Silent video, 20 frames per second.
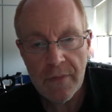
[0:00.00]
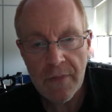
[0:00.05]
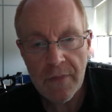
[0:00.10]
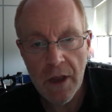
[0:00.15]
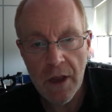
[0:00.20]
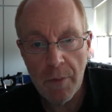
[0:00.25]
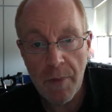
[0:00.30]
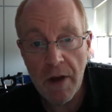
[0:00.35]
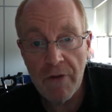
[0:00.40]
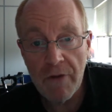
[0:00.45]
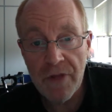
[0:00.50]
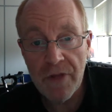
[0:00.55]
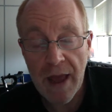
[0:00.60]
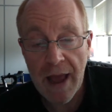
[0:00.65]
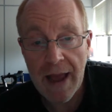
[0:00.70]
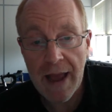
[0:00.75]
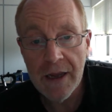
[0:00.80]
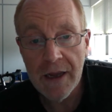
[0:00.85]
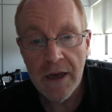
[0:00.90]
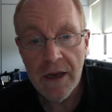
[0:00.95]
above
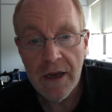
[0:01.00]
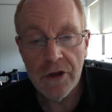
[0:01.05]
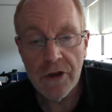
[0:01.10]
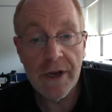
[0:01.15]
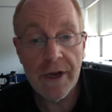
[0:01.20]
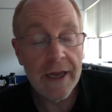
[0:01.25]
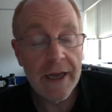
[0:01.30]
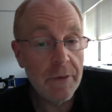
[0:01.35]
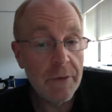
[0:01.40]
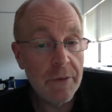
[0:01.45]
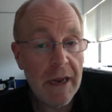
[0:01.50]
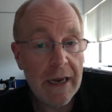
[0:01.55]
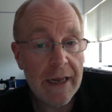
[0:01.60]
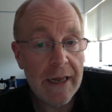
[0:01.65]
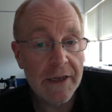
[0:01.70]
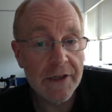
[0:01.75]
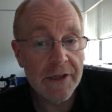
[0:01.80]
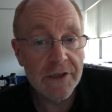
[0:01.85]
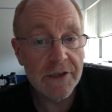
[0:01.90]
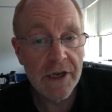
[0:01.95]
that you can get to
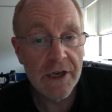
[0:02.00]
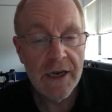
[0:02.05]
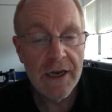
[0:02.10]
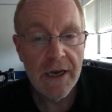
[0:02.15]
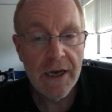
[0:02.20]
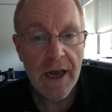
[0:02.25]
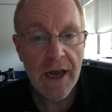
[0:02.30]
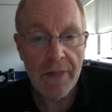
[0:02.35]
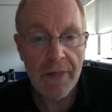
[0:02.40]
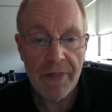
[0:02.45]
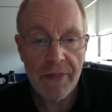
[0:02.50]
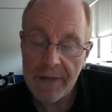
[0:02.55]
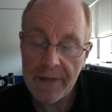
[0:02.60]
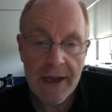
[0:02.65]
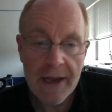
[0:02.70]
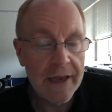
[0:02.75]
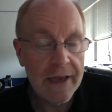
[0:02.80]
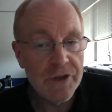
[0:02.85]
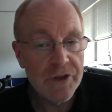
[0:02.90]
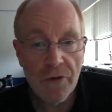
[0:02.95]
millions and then
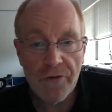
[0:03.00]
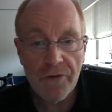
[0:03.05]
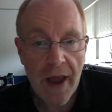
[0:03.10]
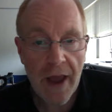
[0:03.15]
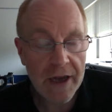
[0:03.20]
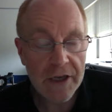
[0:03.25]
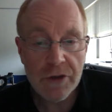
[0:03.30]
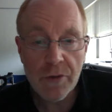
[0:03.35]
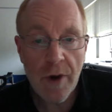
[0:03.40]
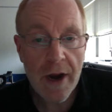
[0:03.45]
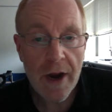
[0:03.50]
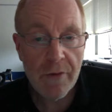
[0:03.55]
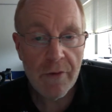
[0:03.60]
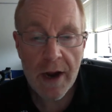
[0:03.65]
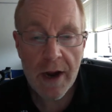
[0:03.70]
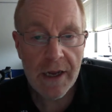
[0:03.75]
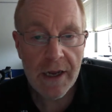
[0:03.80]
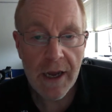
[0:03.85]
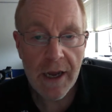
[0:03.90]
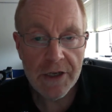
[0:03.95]
that gives off x-ray
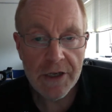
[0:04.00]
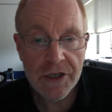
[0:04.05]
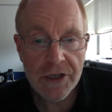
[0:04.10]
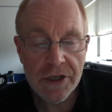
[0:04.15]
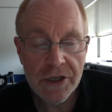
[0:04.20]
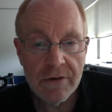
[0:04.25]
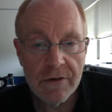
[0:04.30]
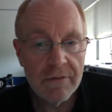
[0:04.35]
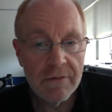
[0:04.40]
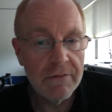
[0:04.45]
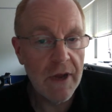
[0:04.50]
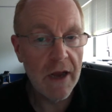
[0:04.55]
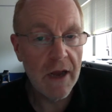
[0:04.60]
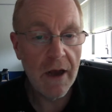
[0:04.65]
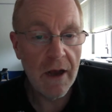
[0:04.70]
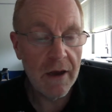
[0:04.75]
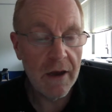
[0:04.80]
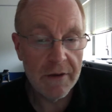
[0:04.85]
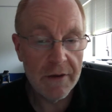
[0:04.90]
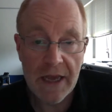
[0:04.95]
radiation
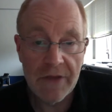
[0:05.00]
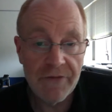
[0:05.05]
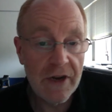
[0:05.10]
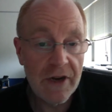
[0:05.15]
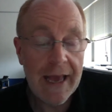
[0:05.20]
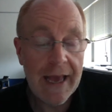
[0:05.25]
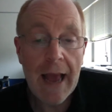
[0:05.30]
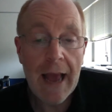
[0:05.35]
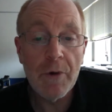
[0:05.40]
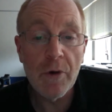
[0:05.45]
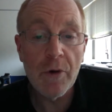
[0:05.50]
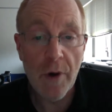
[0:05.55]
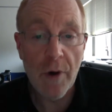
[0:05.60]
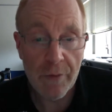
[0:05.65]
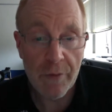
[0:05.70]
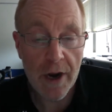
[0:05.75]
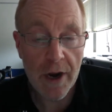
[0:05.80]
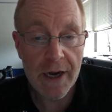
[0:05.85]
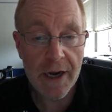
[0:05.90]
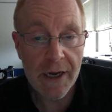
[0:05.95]
uh, even gamma ray
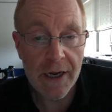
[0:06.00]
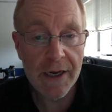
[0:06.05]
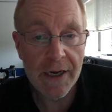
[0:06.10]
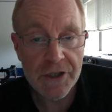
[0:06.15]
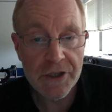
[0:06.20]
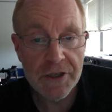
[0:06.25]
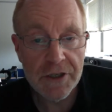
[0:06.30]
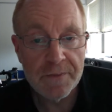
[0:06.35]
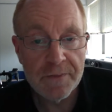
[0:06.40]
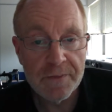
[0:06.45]
radiation